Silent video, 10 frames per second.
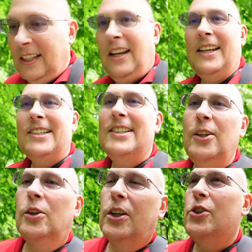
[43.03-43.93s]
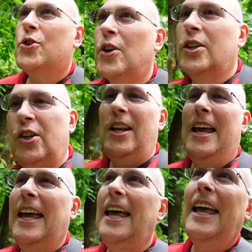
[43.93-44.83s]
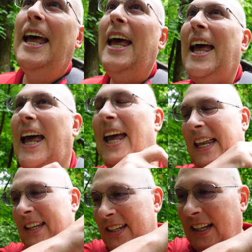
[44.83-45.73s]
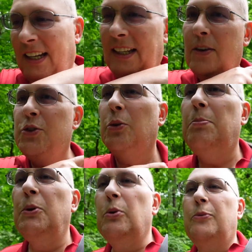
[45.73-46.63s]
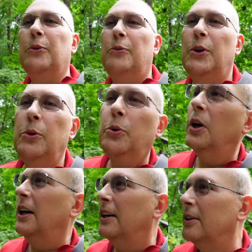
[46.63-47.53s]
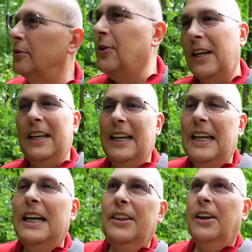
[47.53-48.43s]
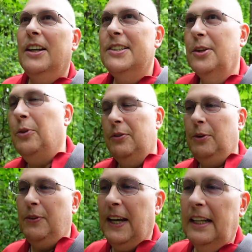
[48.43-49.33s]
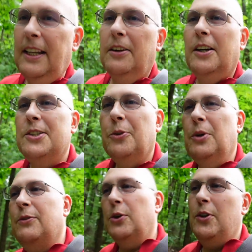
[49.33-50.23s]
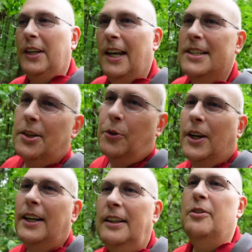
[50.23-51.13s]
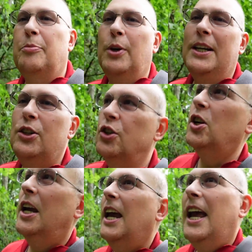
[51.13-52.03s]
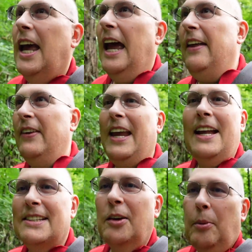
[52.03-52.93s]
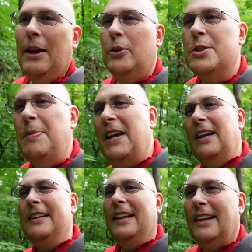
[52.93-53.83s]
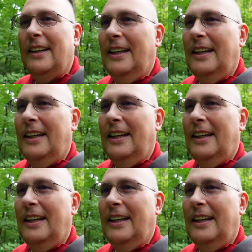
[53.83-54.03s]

nice steel construction, and gives you a beautiful view of the Hudson River Valley, the Hudson River, the Kingston-Rhinecliff Bridge, and the Catskill Mountains beyond it.